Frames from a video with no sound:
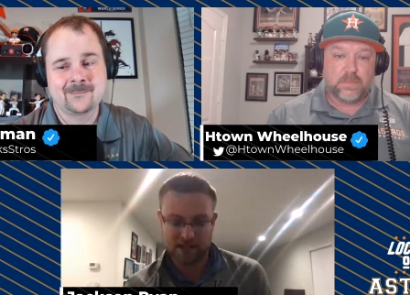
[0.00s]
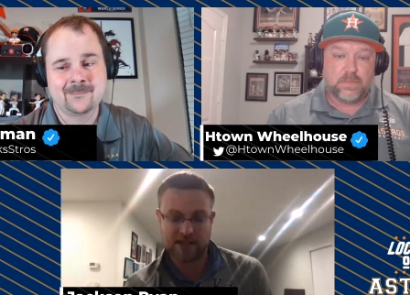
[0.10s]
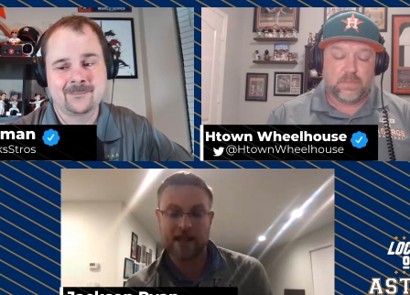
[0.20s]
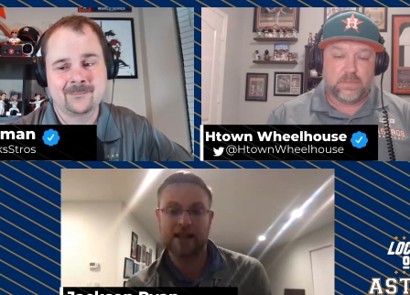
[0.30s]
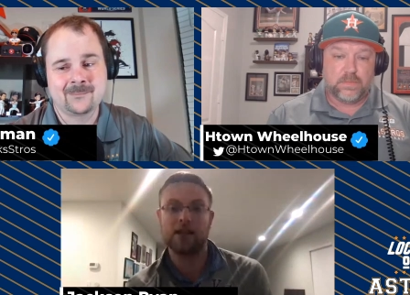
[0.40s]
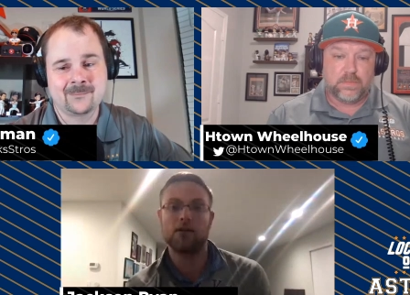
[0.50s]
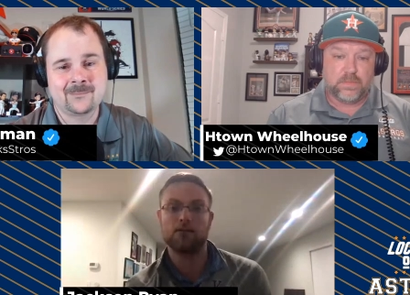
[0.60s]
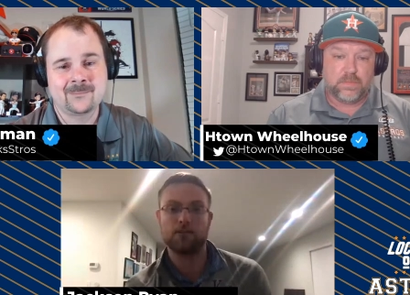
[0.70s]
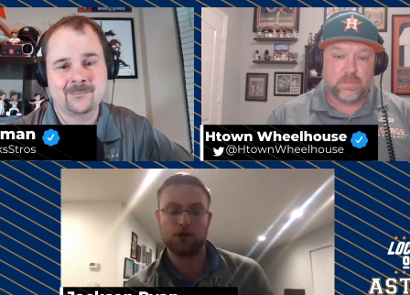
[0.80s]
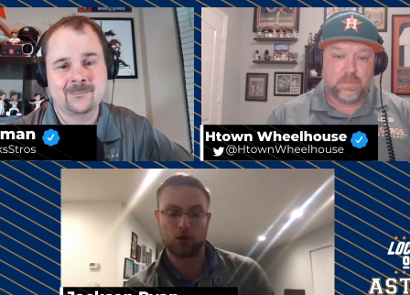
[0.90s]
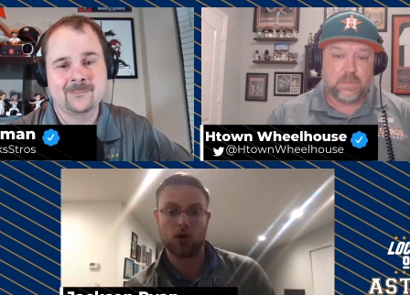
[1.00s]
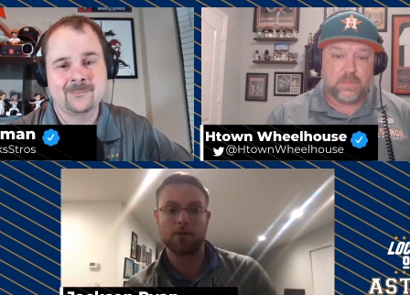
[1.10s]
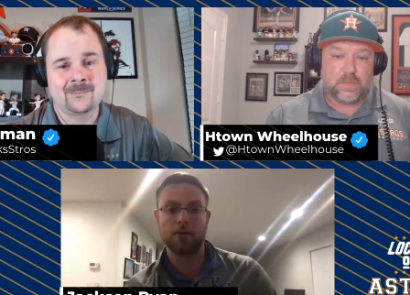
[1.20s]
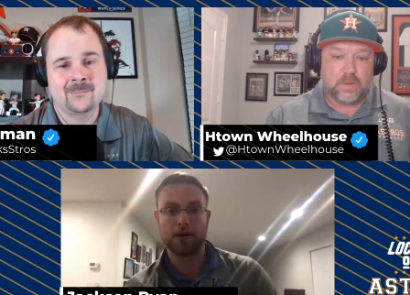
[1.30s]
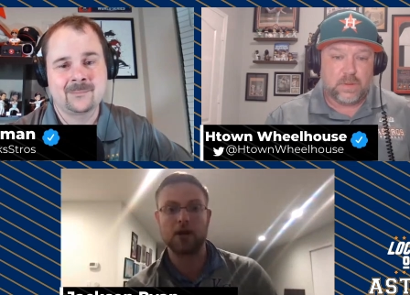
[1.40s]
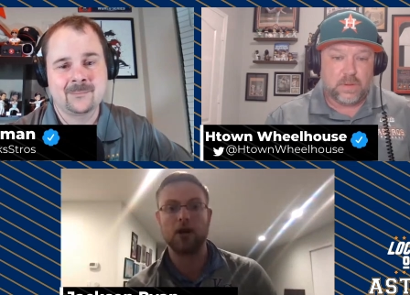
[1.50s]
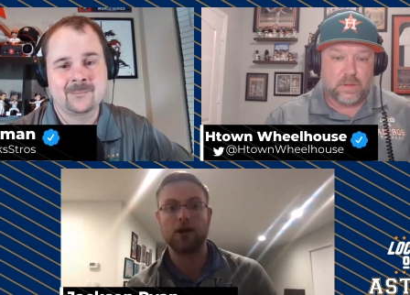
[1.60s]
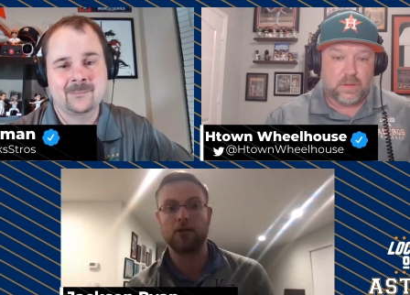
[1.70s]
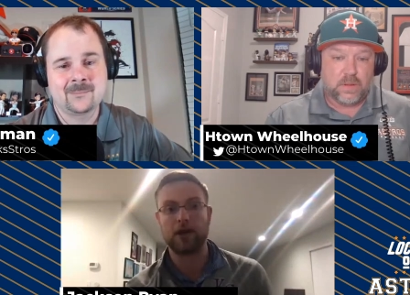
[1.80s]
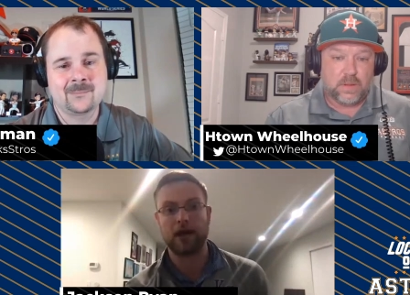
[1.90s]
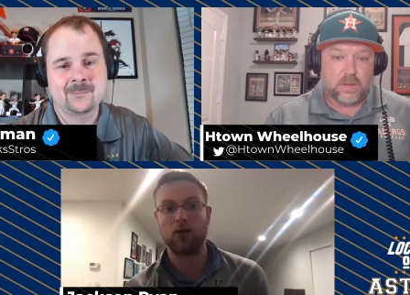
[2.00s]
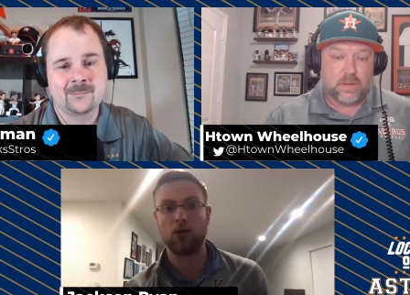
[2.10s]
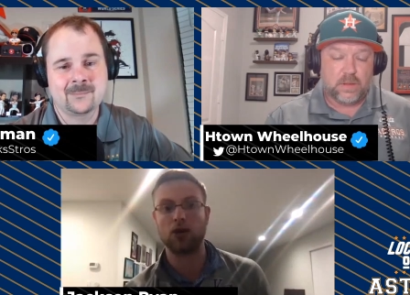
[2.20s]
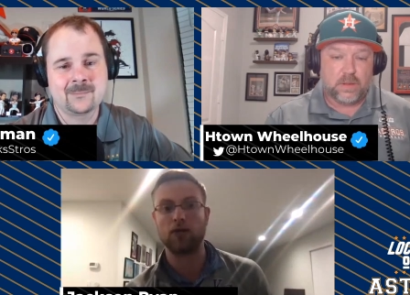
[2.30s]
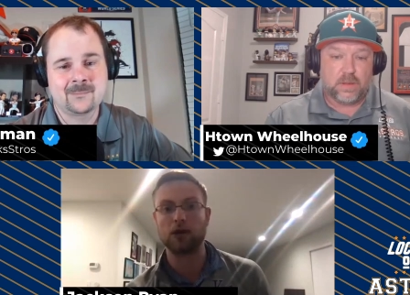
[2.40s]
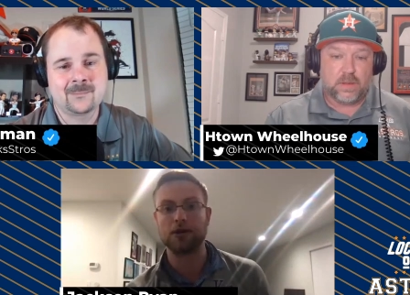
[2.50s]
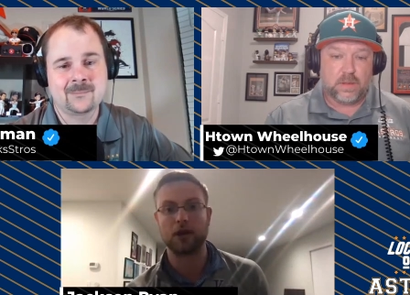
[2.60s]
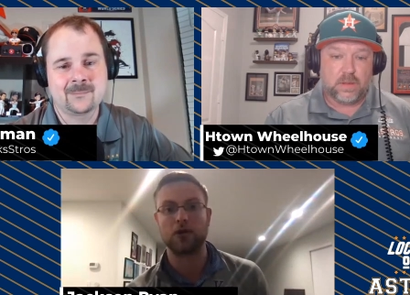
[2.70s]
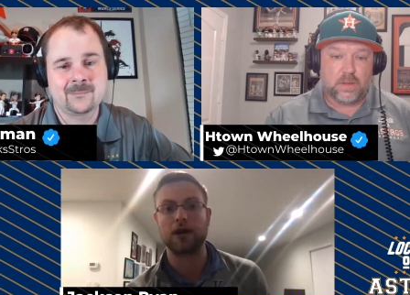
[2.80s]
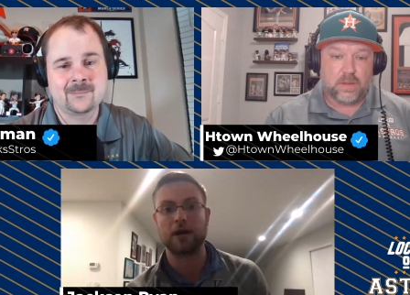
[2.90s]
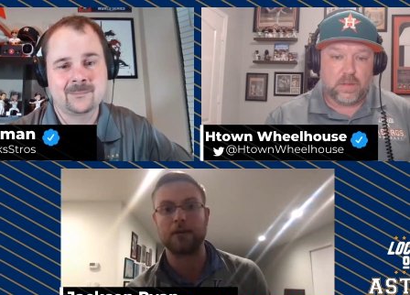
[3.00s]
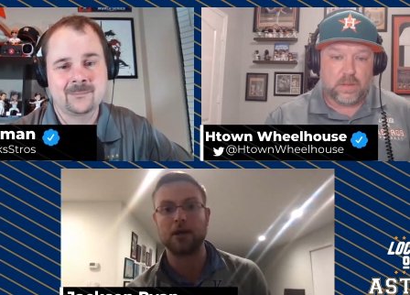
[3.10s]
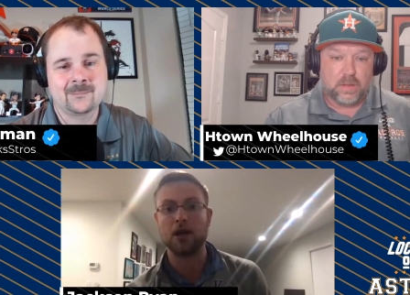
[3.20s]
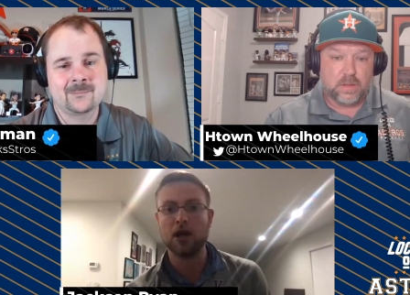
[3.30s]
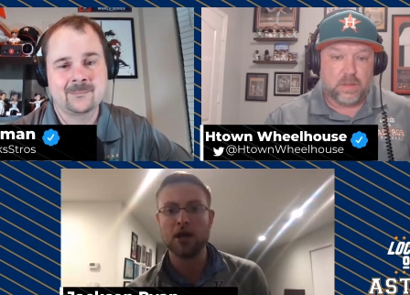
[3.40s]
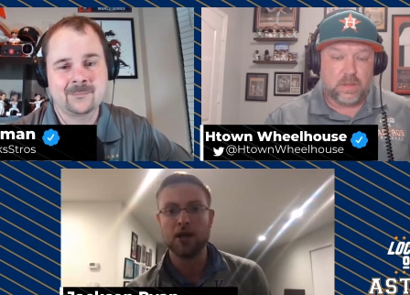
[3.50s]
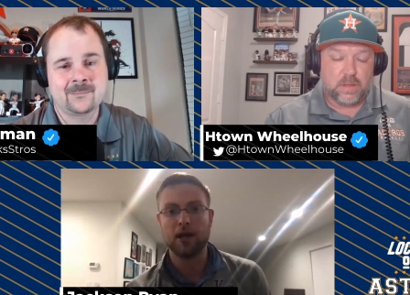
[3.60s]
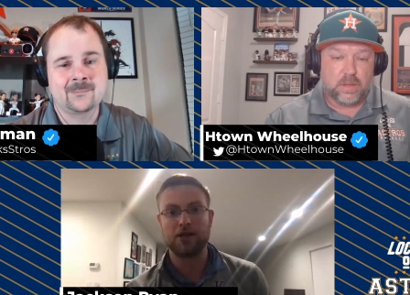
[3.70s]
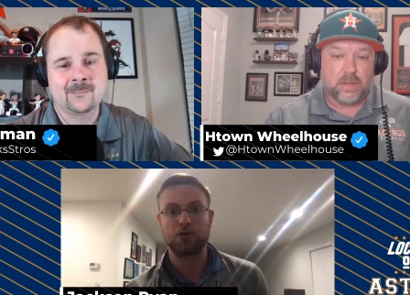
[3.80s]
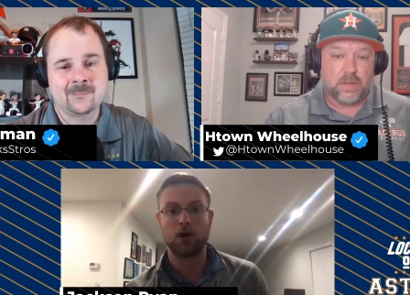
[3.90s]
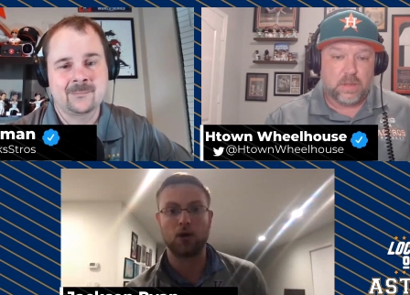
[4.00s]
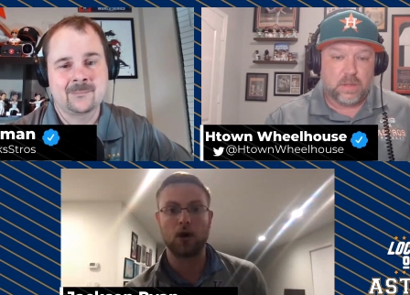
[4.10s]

Speaker 1: stadium tour premiere, and then we had one over at Dell Diamond as well,